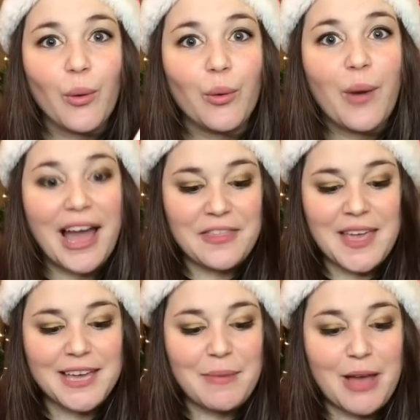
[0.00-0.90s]
Ooh, I
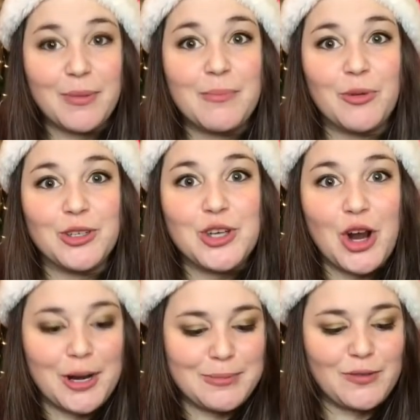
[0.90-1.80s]
think it might be more
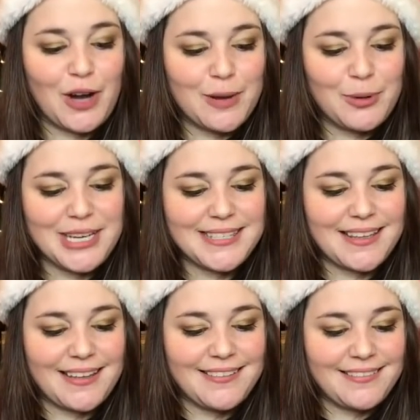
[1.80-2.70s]
charms for our
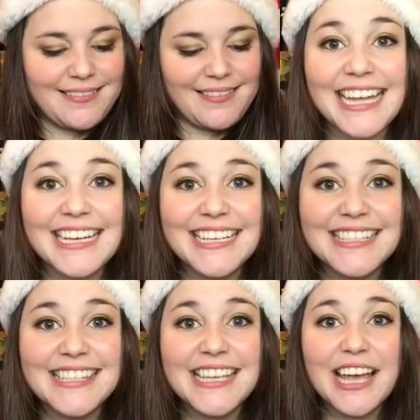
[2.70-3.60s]
bracelet. It
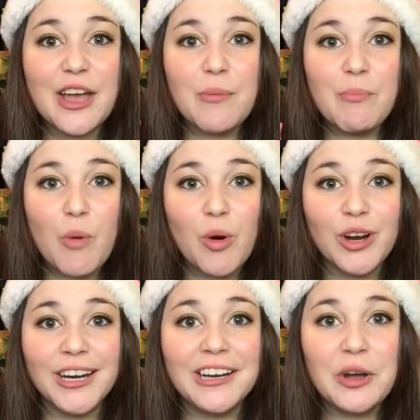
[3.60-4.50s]
is
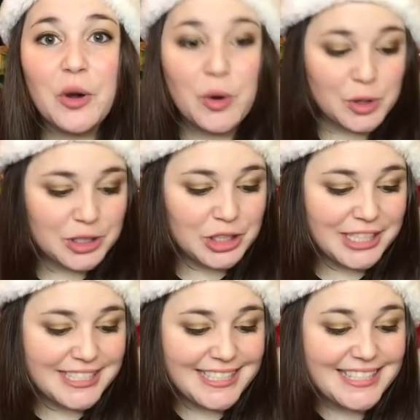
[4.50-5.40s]
more
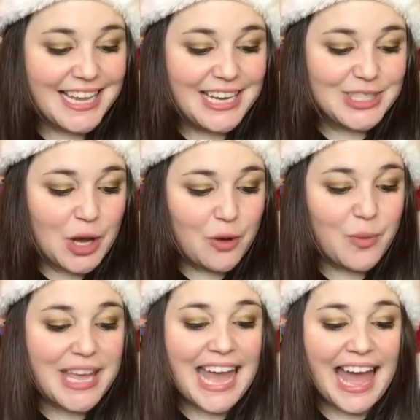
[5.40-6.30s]
horcruxes. So we